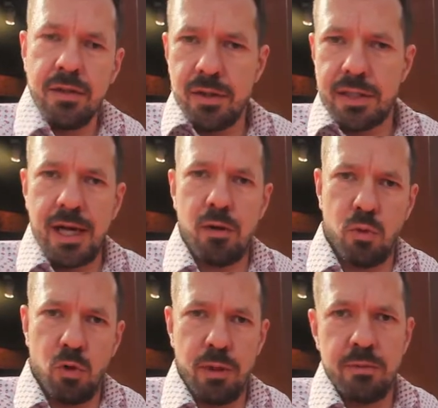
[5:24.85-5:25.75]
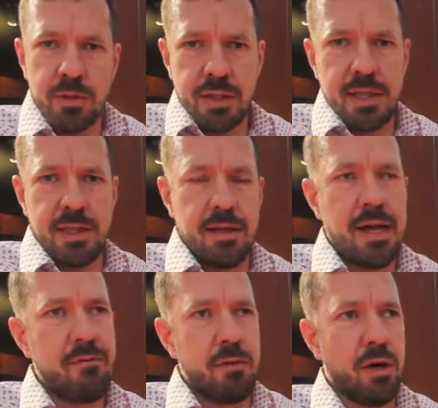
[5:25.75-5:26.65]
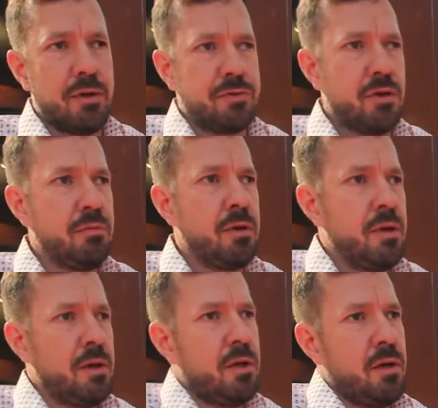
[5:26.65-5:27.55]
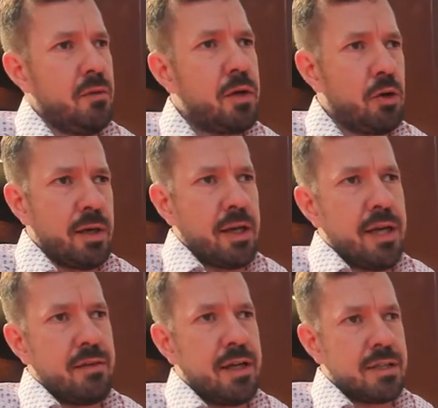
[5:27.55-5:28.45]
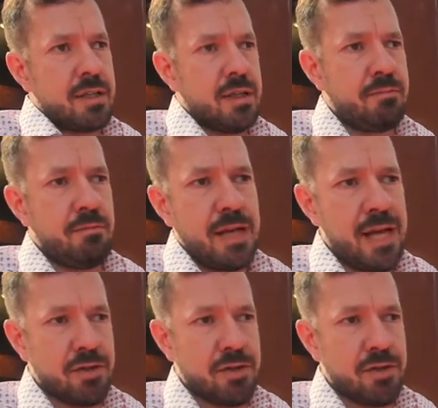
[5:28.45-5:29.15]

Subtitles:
the towel warmer, sits in every bathroom. We normally leave that to ladder